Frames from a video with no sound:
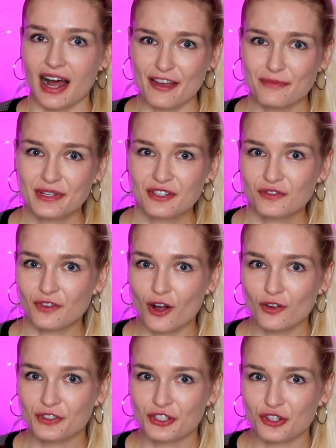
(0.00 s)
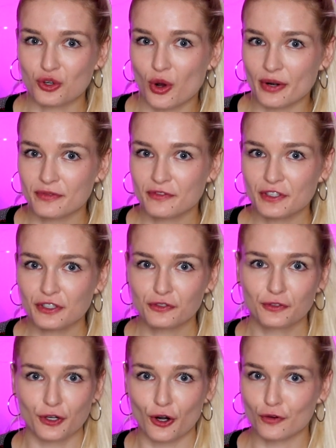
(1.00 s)
I've been involved in the quantum
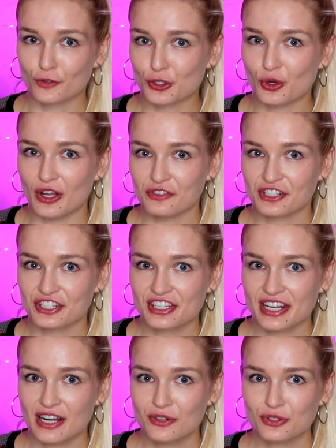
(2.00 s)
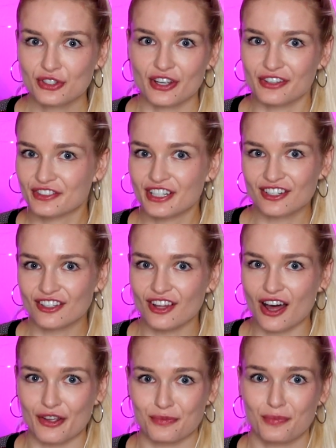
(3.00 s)
field for over 12 years now, so I've done a
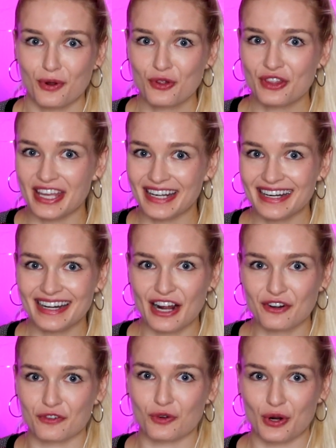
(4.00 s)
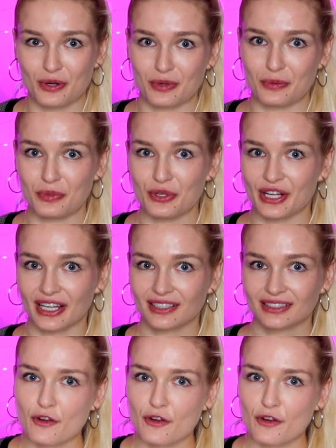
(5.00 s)
lot, both in and out of quantum computing.